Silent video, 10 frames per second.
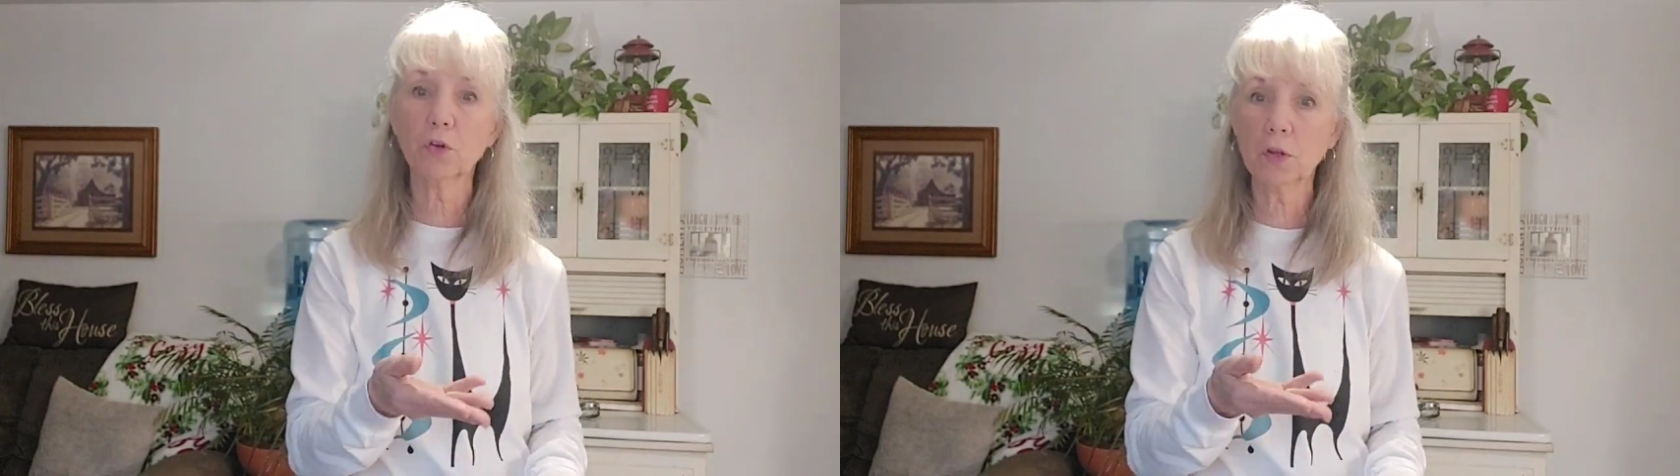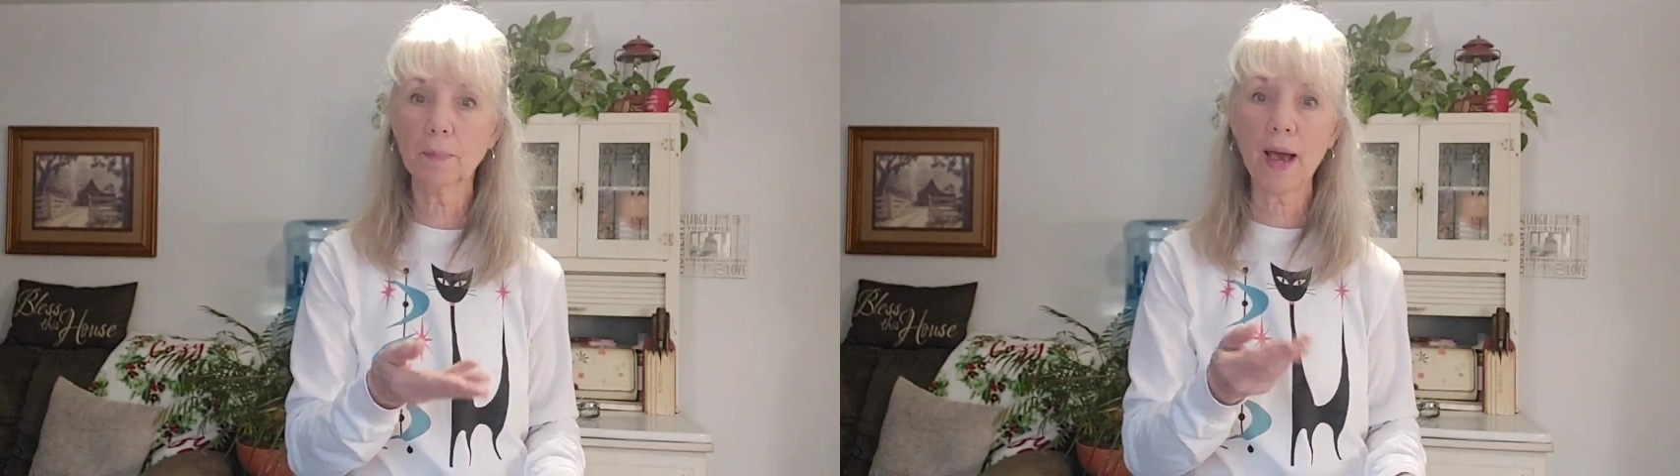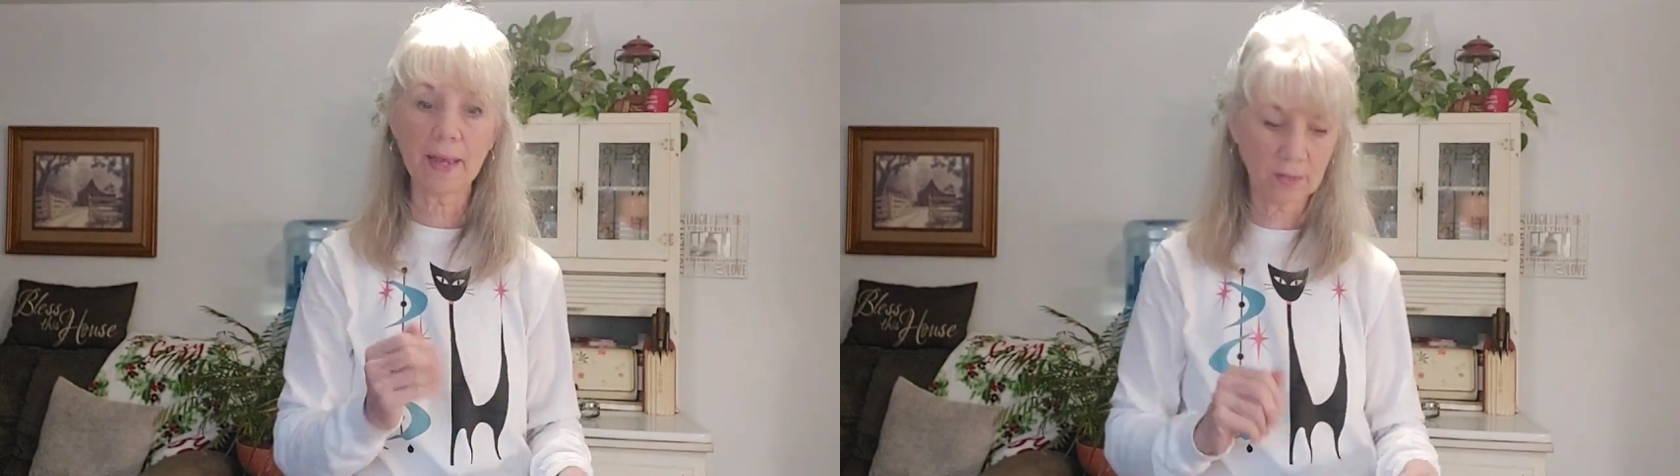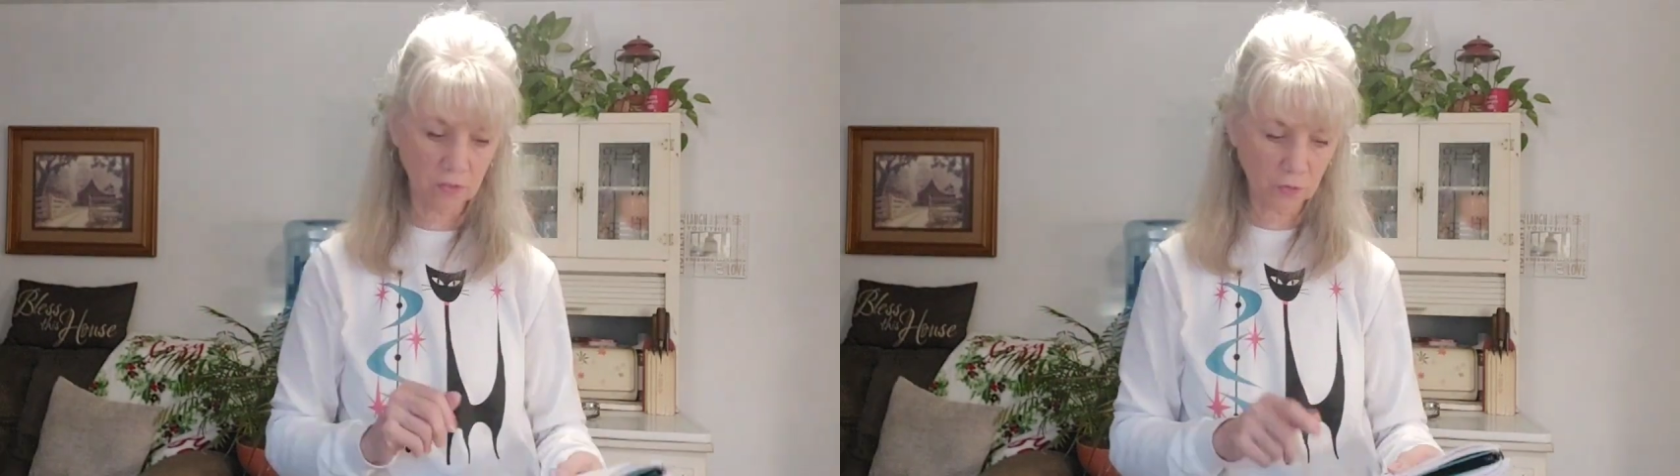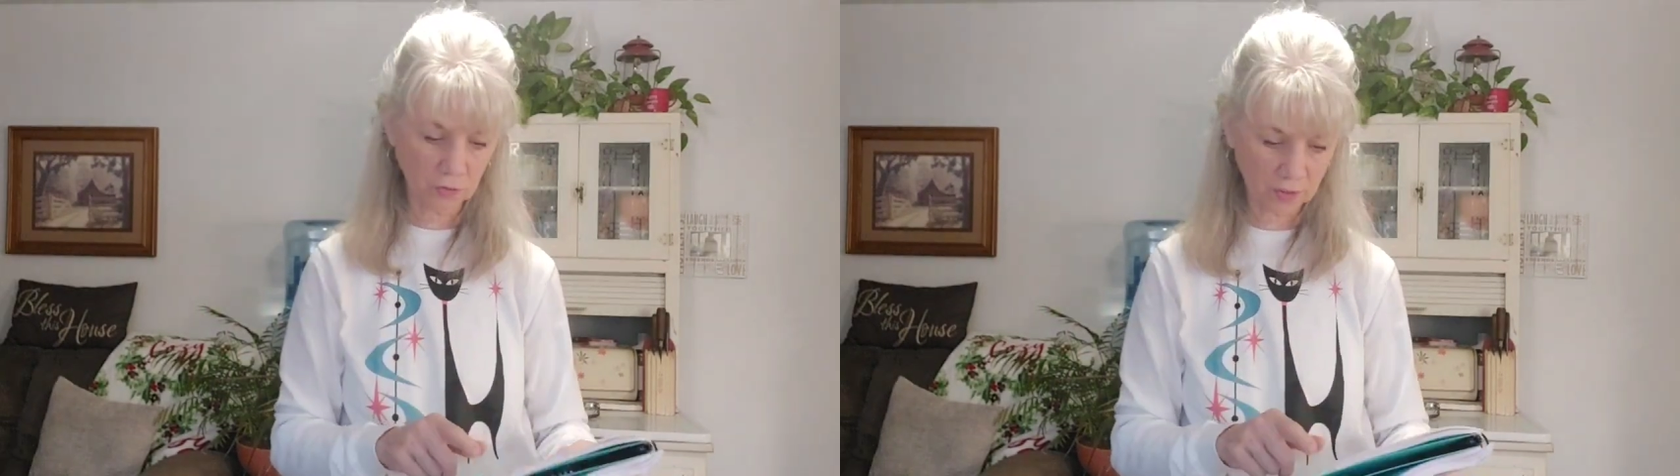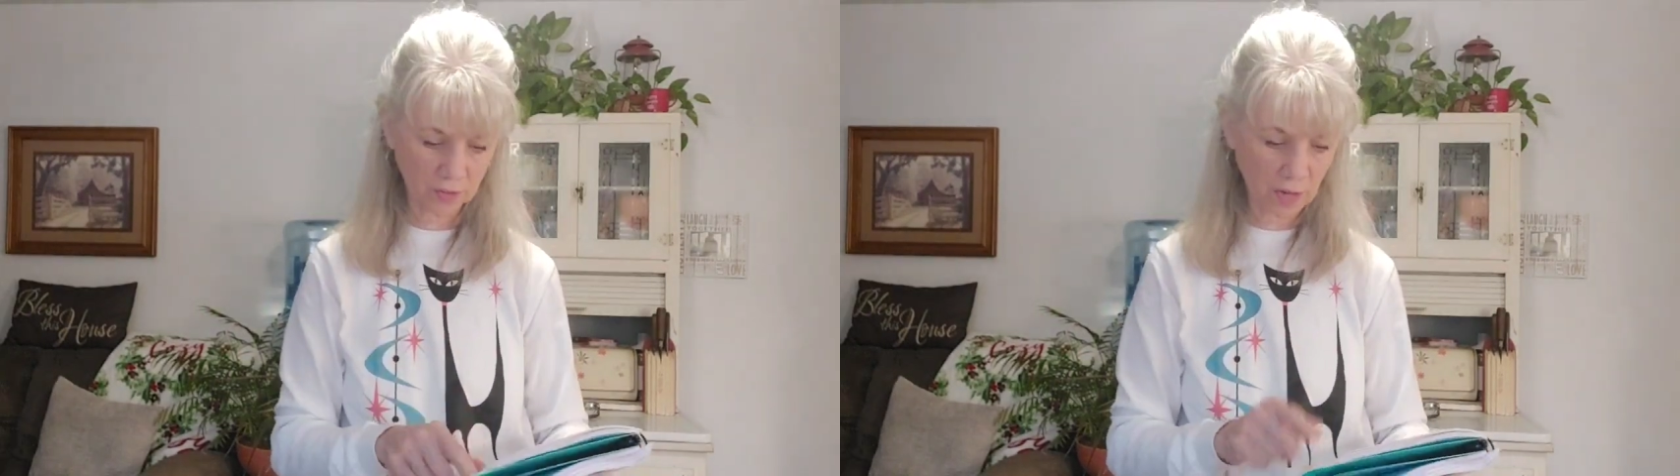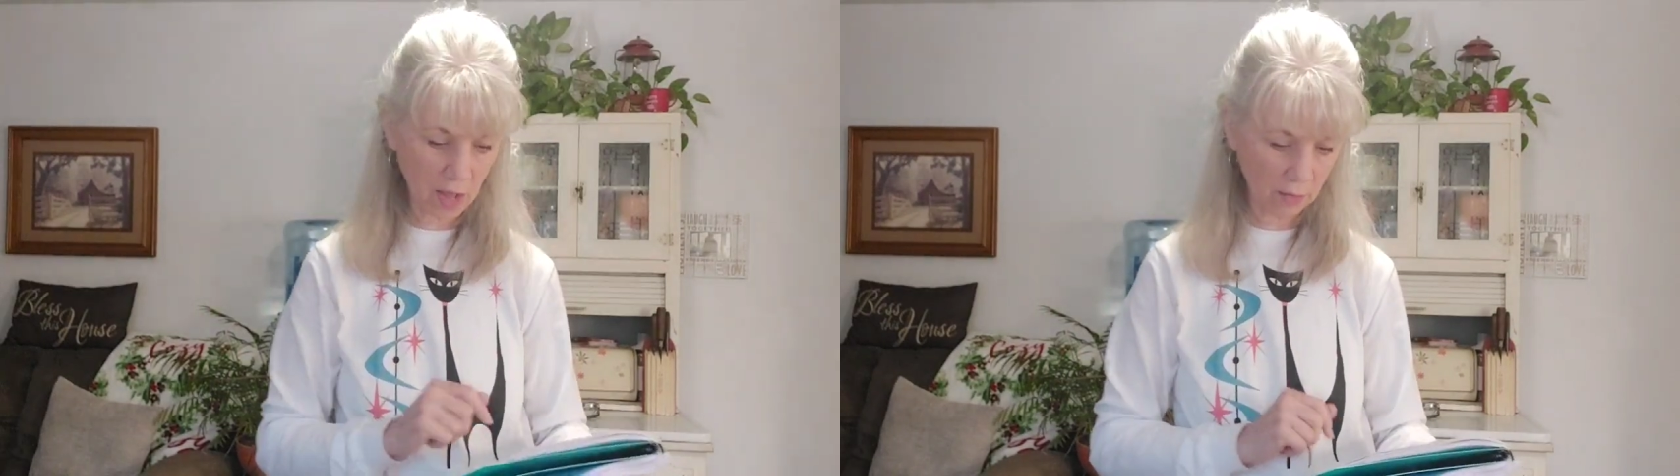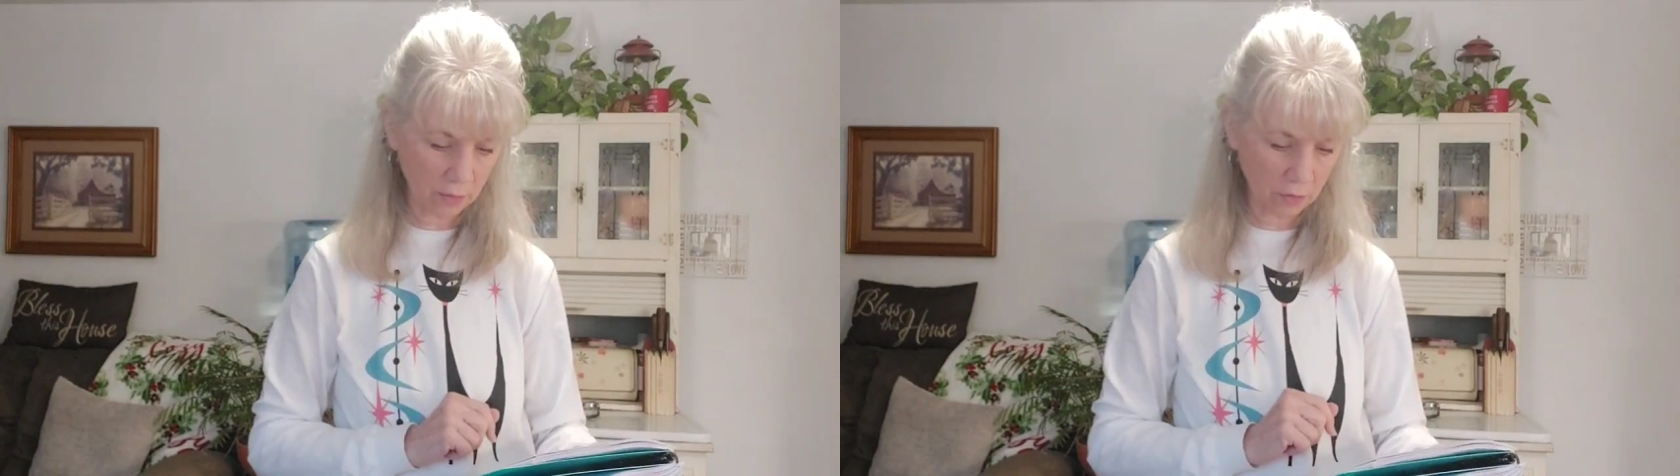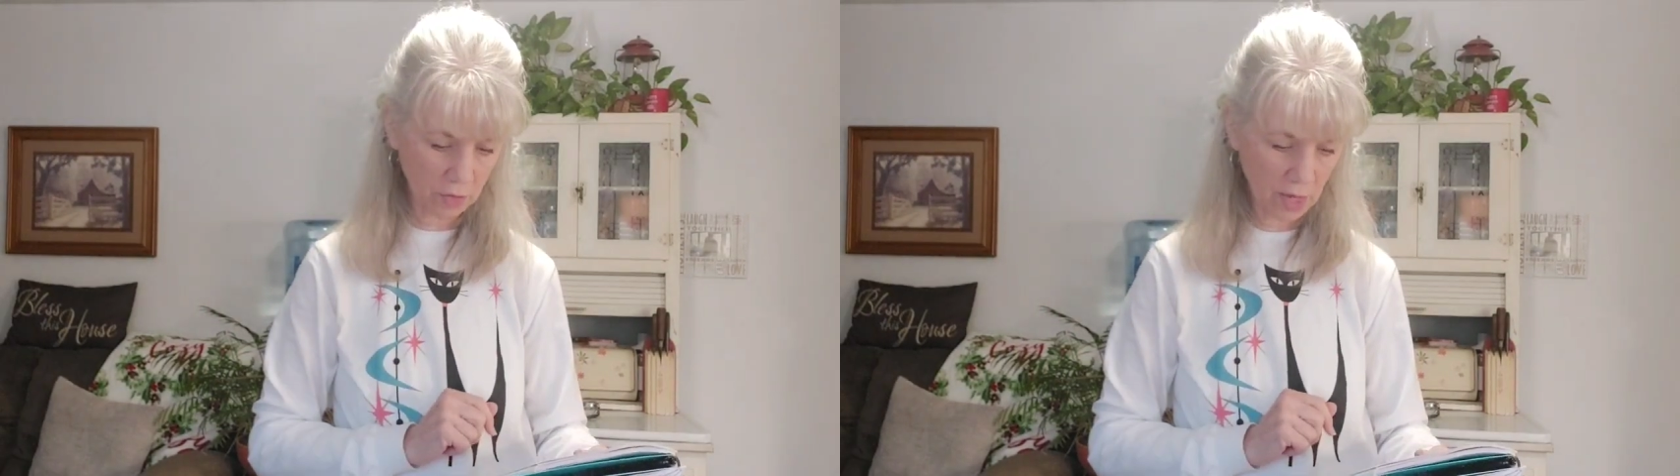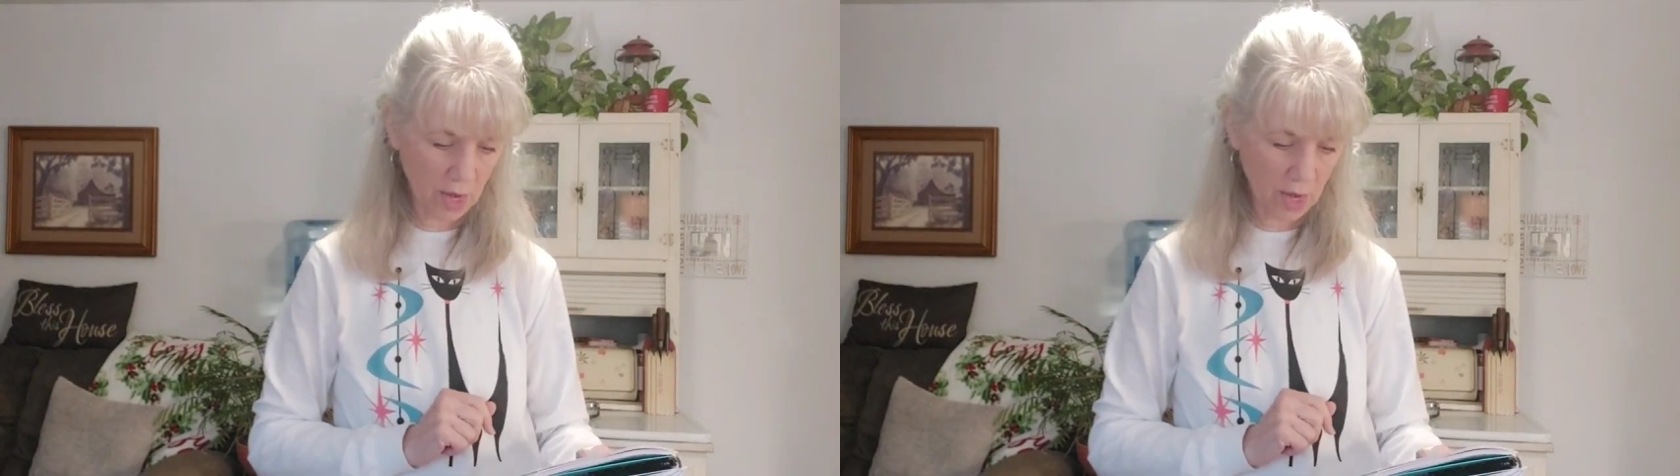30 packets for $6.